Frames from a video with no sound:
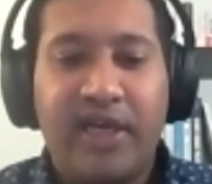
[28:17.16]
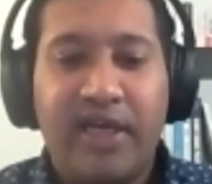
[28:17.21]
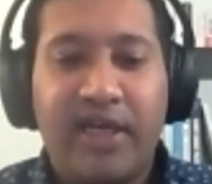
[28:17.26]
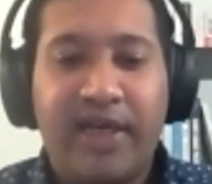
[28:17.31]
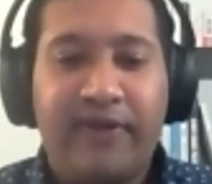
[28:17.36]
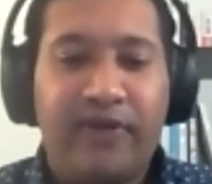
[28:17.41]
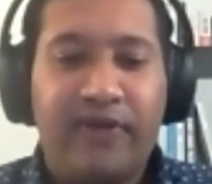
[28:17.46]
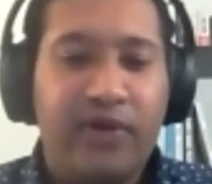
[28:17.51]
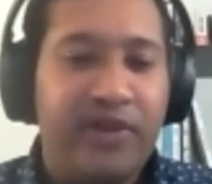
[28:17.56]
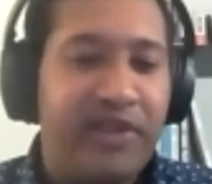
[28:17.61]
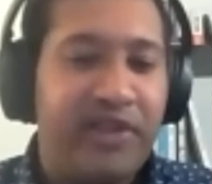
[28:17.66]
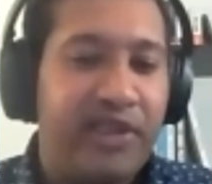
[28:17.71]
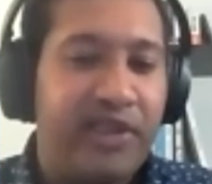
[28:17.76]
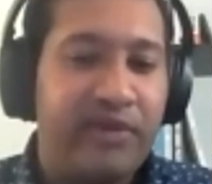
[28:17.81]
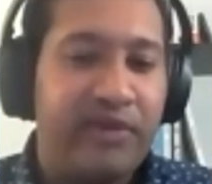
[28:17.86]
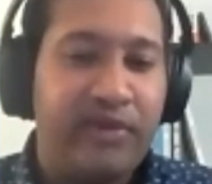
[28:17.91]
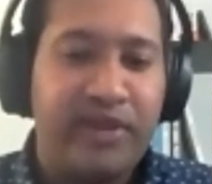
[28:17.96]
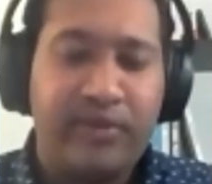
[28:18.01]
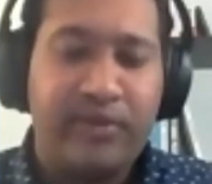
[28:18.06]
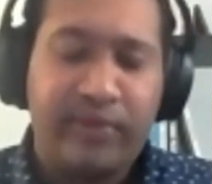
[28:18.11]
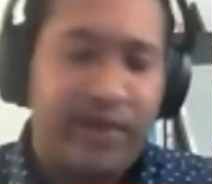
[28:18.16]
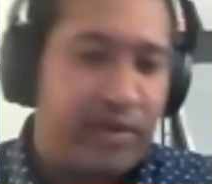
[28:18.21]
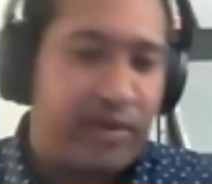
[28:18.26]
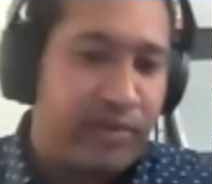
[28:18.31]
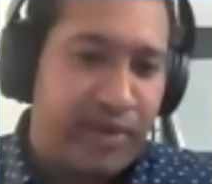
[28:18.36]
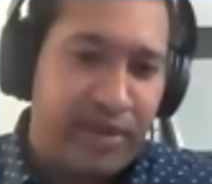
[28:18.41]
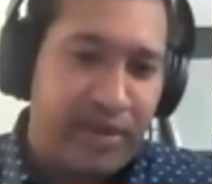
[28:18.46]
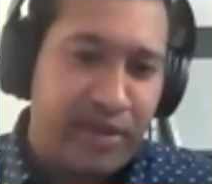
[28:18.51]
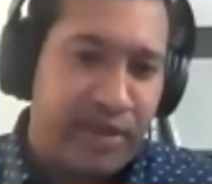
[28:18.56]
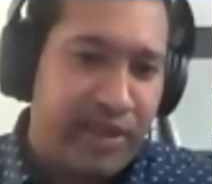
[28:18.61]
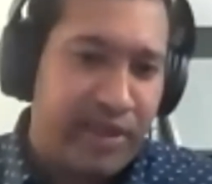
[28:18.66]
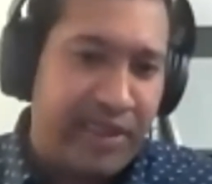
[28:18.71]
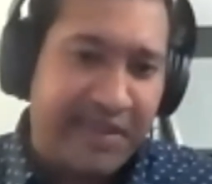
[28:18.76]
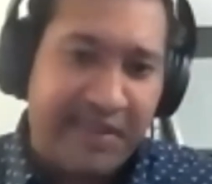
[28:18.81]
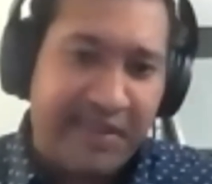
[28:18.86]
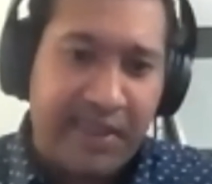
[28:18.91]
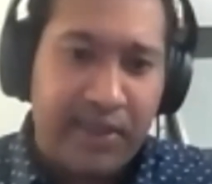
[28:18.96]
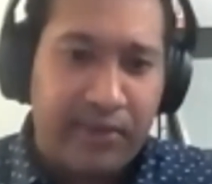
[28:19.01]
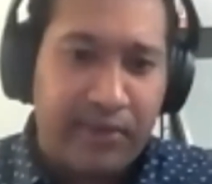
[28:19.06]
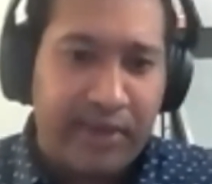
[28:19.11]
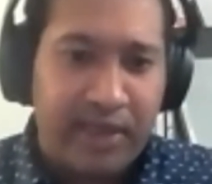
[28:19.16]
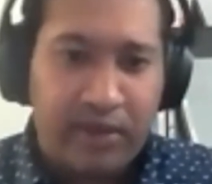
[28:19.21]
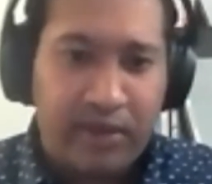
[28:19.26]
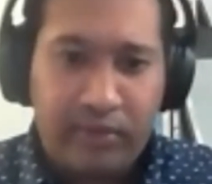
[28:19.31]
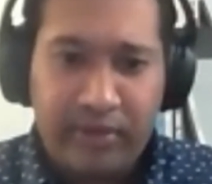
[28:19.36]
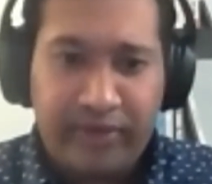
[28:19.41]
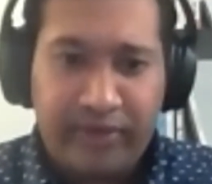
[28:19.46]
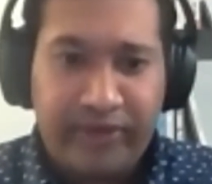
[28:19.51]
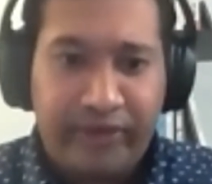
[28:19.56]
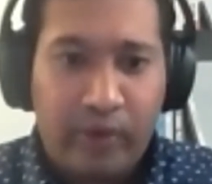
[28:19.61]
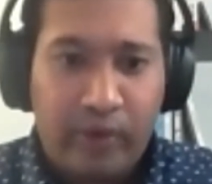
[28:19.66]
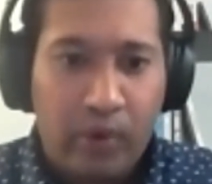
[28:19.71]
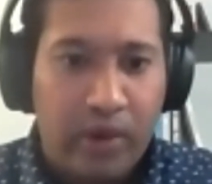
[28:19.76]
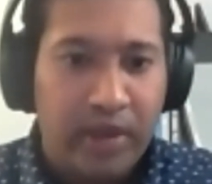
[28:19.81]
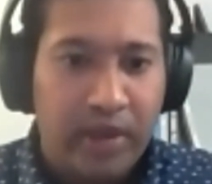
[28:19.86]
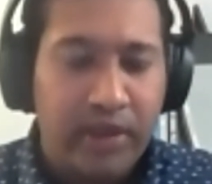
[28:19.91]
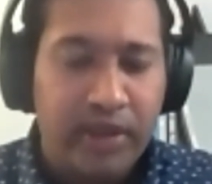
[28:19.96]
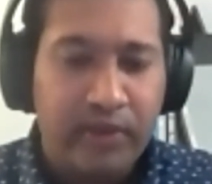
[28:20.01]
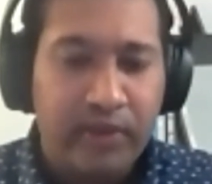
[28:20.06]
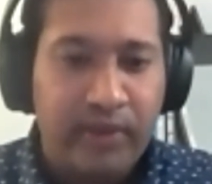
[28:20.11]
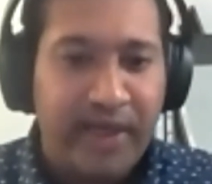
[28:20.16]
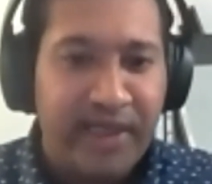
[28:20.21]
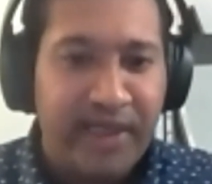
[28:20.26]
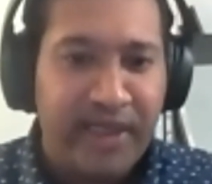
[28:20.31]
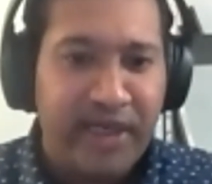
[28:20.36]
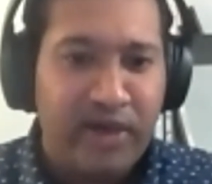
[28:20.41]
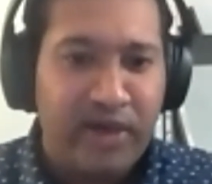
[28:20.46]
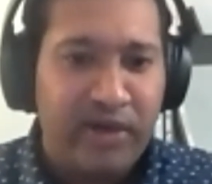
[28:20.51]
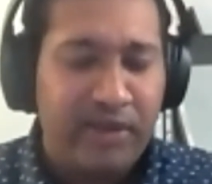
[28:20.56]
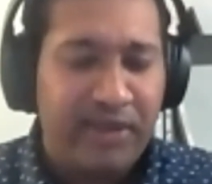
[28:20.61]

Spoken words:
if you're dealing with, we're in an accelerator with Ford right now.